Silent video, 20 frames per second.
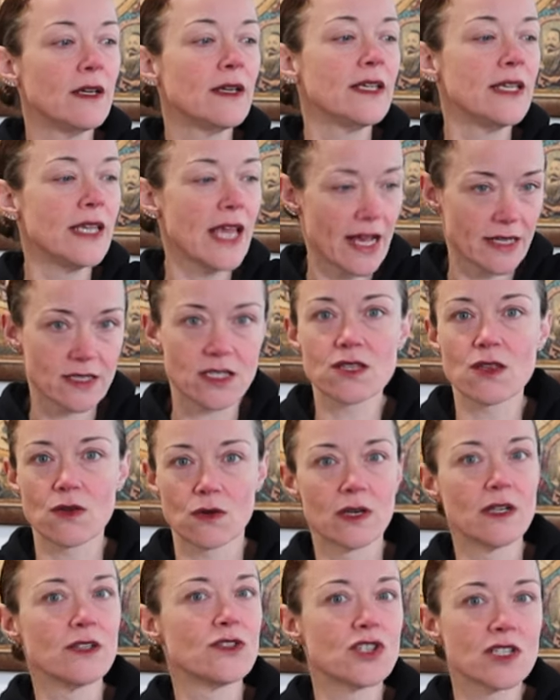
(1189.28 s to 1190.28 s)
Yes,
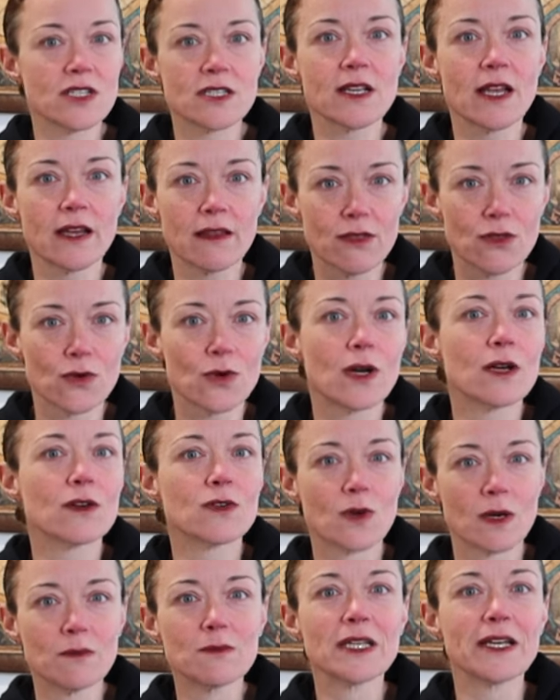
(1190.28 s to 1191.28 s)
Thora, just like Thora
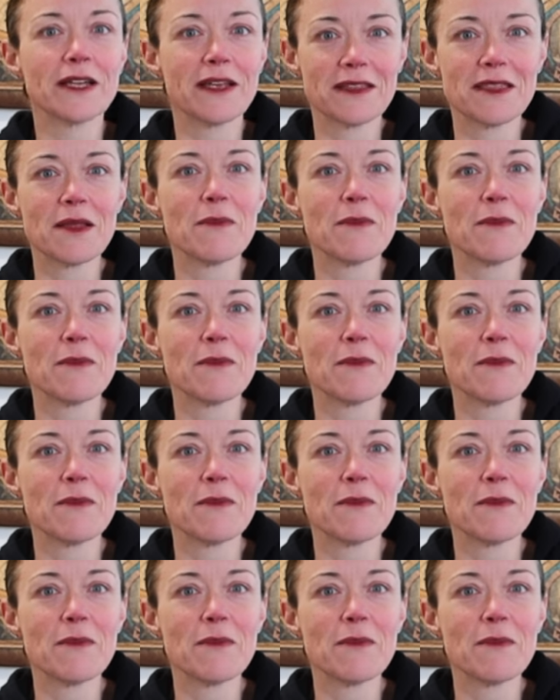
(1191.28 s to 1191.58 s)
grumbling in